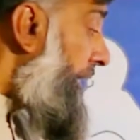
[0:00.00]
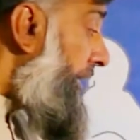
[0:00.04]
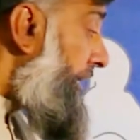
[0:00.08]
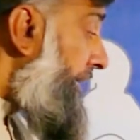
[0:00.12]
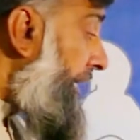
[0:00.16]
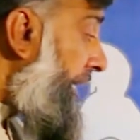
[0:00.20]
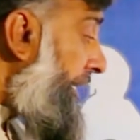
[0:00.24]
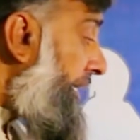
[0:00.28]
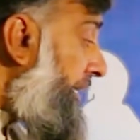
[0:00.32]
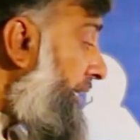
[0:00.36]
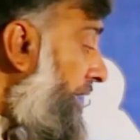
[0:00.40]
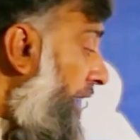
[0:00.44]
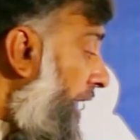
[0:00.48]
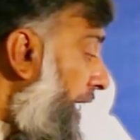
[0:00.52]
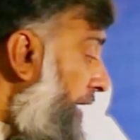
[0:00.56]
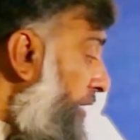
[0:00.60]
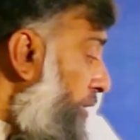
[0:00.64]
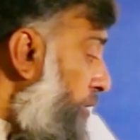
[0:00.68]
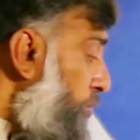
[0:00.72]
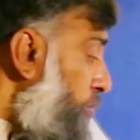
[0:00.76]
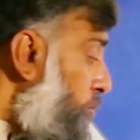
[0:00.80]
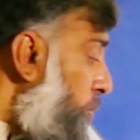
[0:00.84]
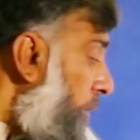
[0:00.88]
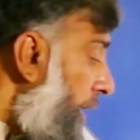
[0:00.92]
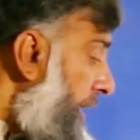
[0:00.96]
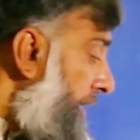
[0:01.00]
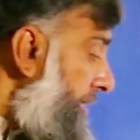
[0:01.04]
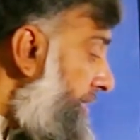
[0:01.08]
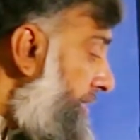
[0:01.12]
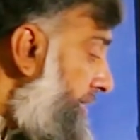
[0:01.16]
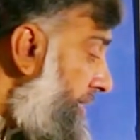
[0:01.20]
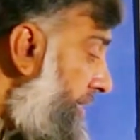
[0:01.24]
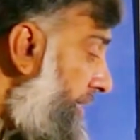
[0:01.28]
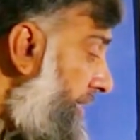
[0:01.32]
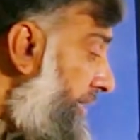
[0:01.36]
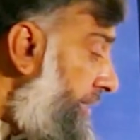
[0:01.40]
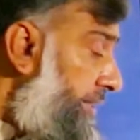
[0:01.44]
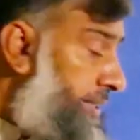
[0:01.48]
Then in order to
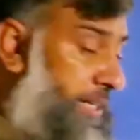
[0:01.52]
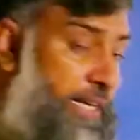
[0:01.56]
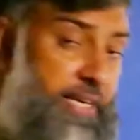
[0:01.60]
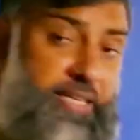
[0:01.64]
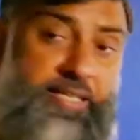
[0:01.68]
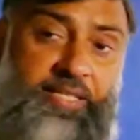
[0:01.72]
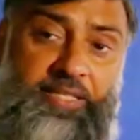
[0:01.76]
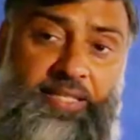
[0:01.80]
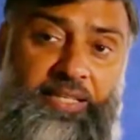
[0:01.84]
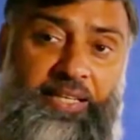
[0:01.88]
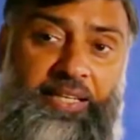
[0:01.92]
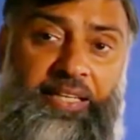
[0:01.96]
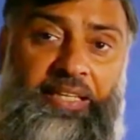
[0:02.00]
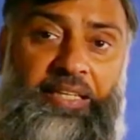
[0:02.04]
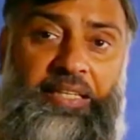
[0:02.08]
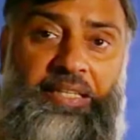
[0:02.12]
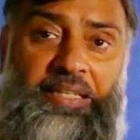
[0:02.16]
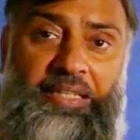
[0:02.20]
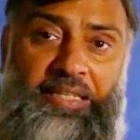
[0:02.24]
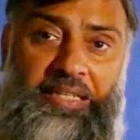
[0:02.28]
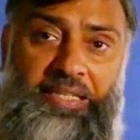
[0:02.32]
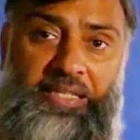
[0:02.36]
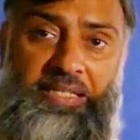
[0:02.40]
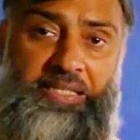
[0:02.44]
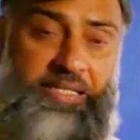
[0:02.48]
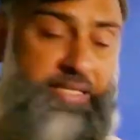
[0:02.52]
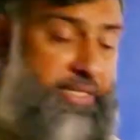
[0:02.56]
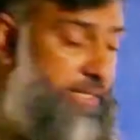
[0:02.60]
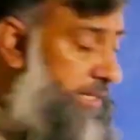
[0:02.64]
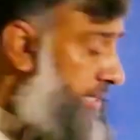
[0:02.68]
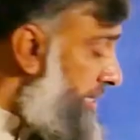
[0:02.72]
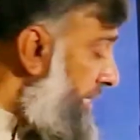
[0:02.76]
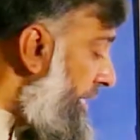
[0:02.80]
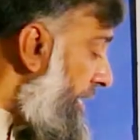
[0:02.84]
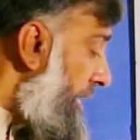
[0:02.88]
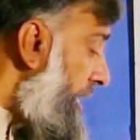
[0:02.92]
answer yes, he is,